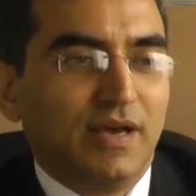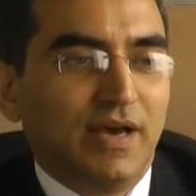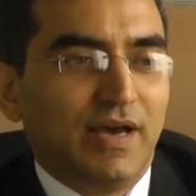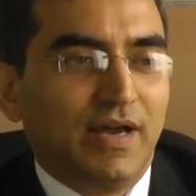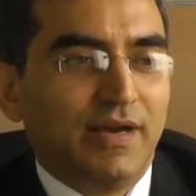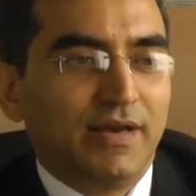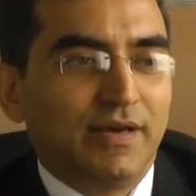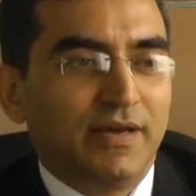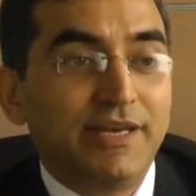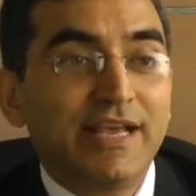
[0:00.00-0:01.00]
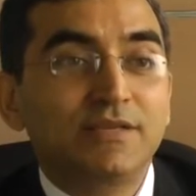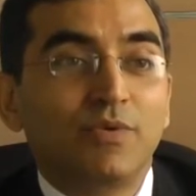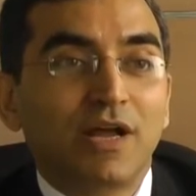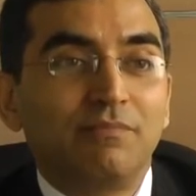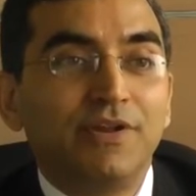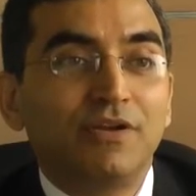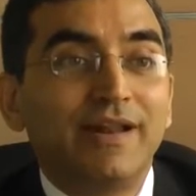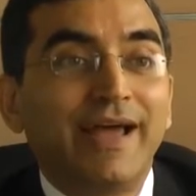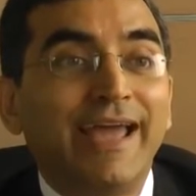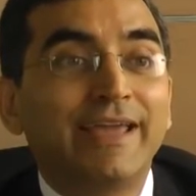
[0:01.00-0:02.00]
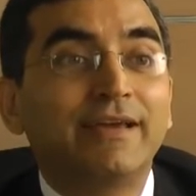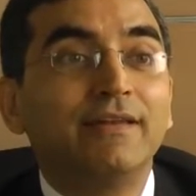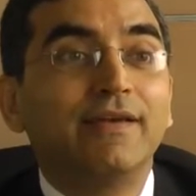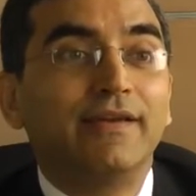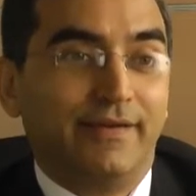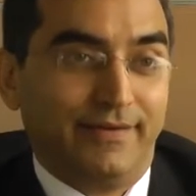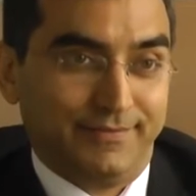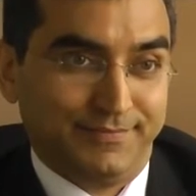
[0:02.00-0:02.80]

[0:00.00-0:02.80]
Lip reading: And it takes over a company called Henkel India,